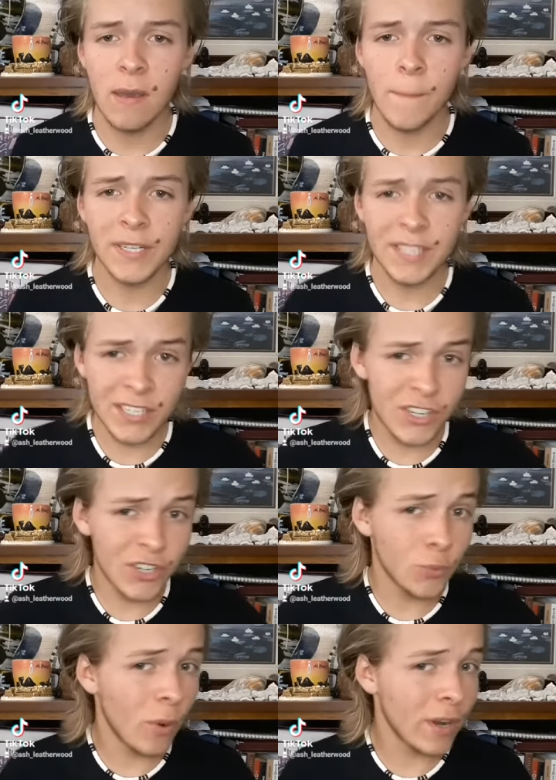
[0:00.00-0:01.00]
But is this
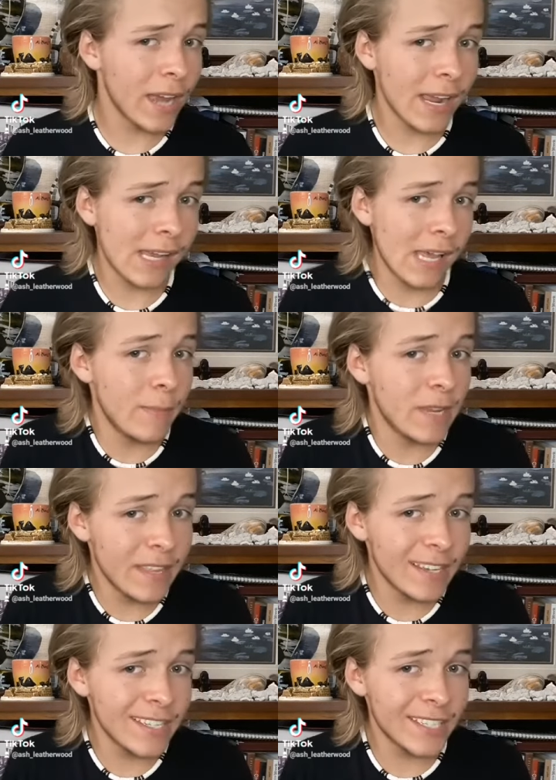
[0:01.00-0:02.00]
just one guy claiming
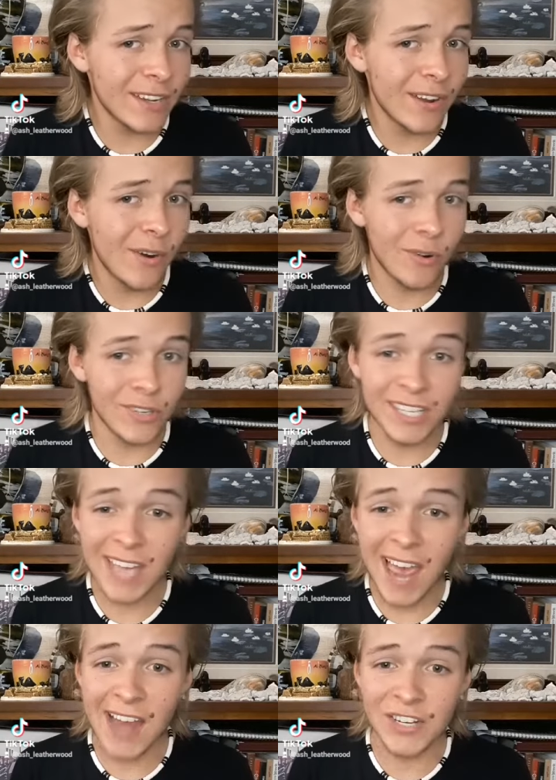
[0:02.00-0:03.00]
this, or is this
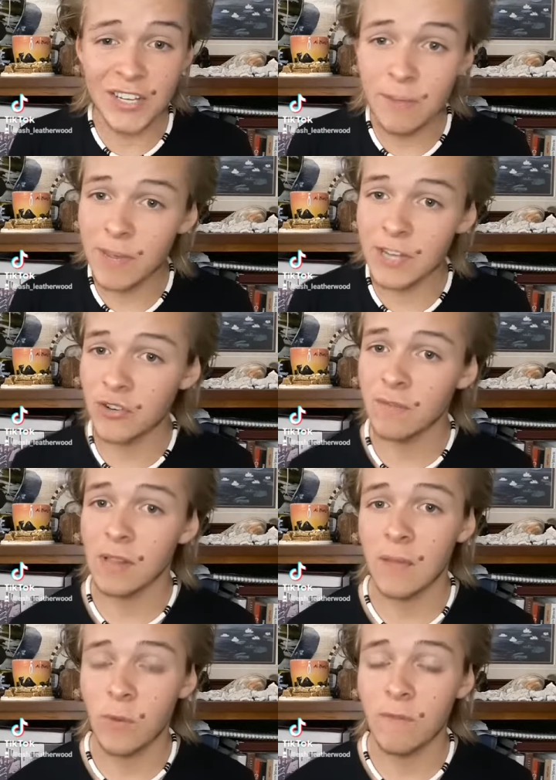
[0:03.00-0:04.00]
actually the picture of
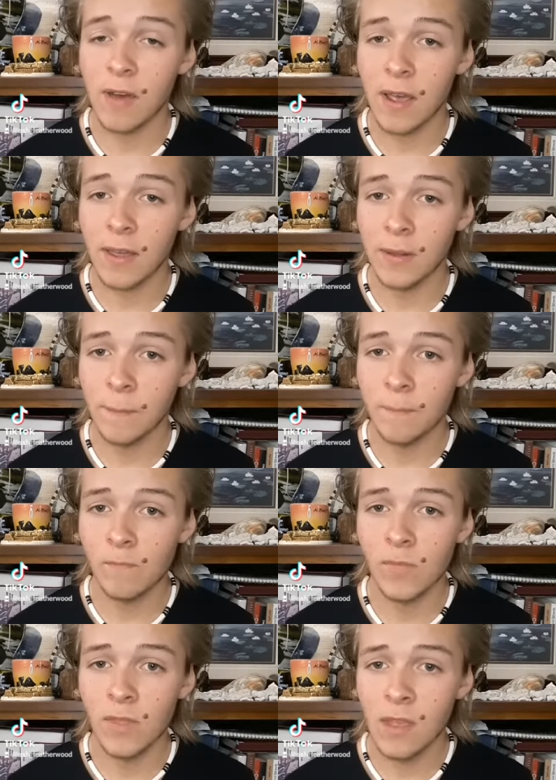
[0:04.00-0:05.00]
life we find?
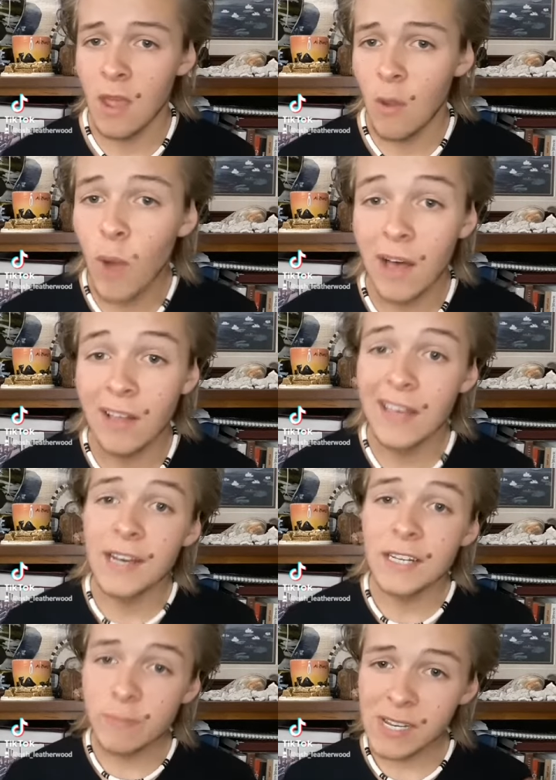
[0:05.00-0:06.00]
Well,
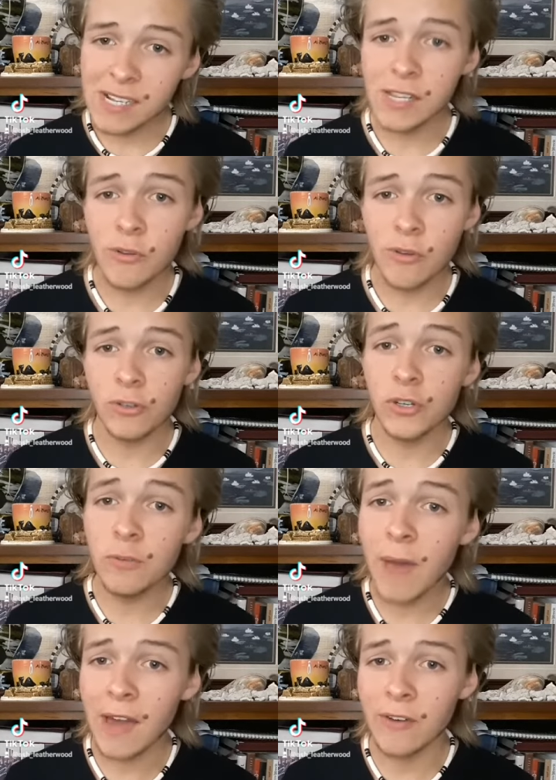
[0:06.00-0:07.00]
to be clear, there are two
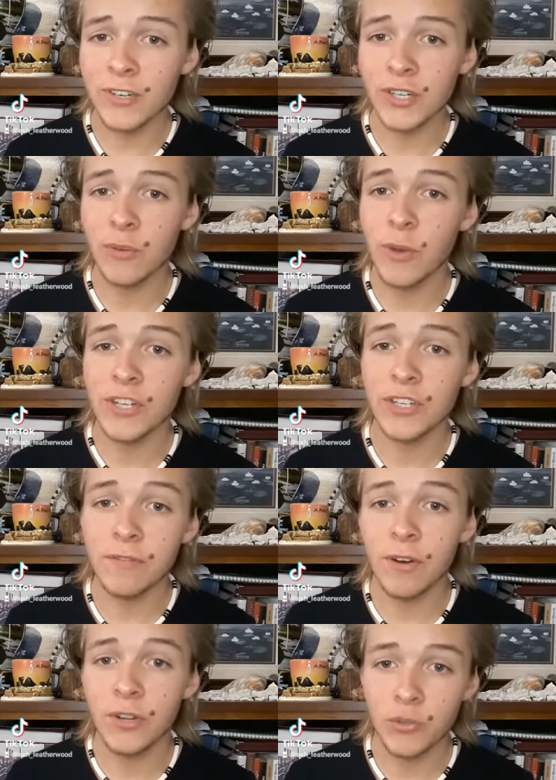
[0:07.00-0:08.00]
patterns to which the
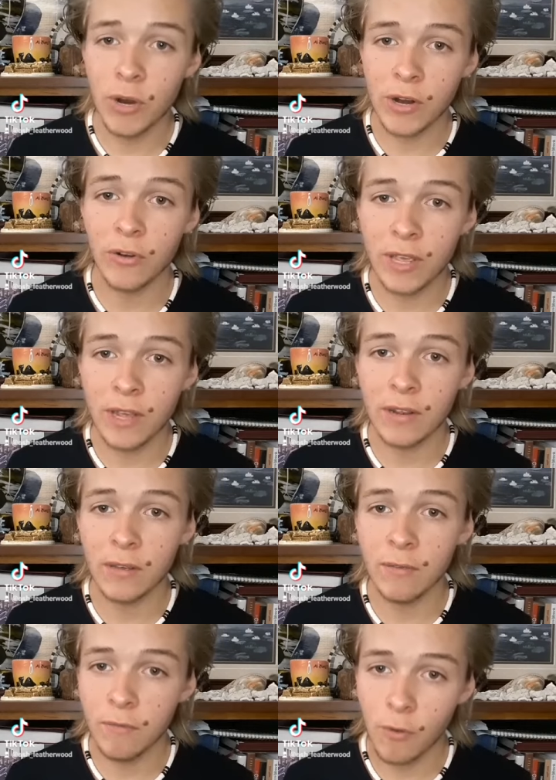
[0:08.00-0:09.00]
fossil record can
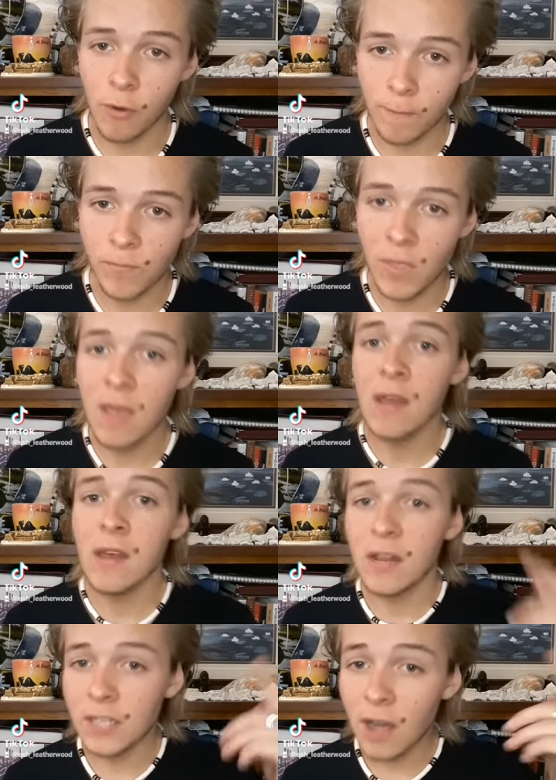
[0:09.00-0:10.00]
conform:
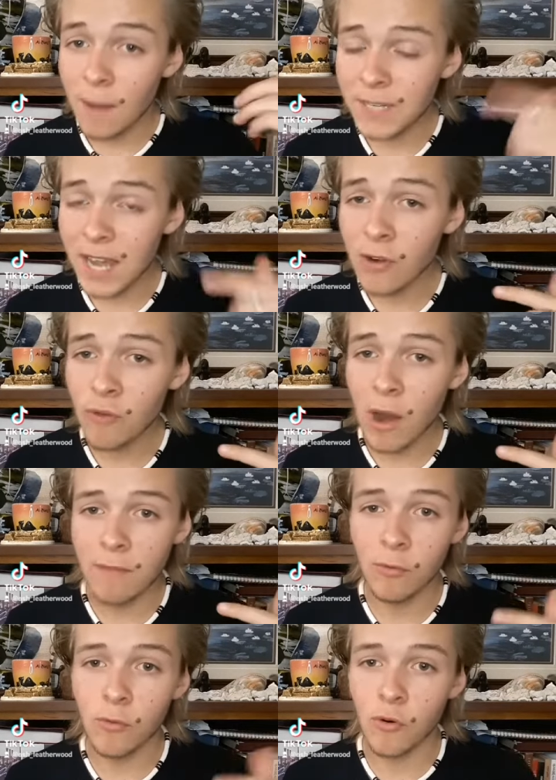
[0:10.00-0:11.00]
a top-down
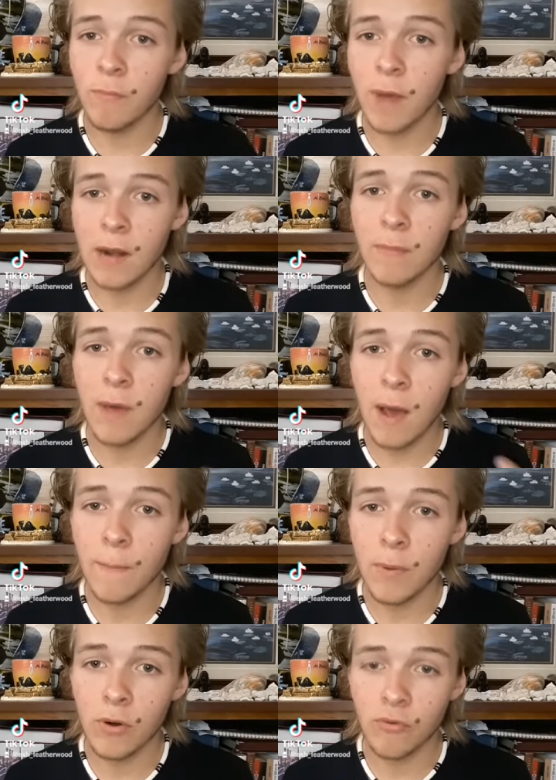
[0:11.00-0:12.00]
arrival or
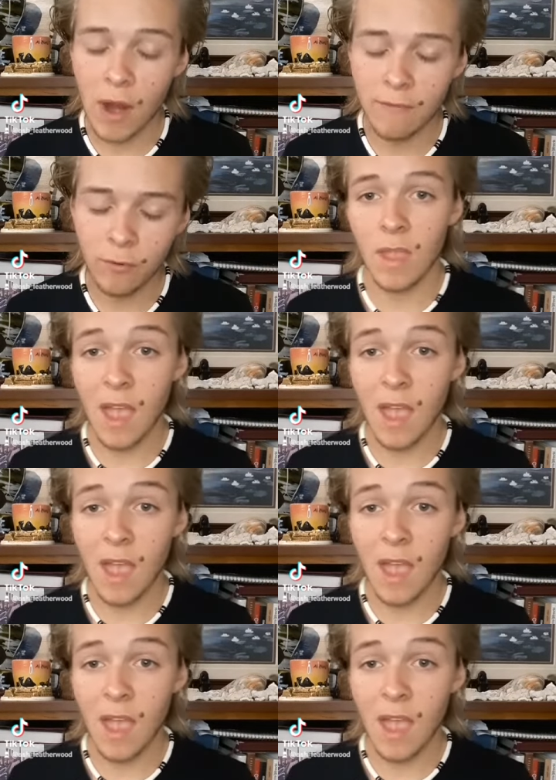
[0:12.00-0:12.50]
bottom-up arrival.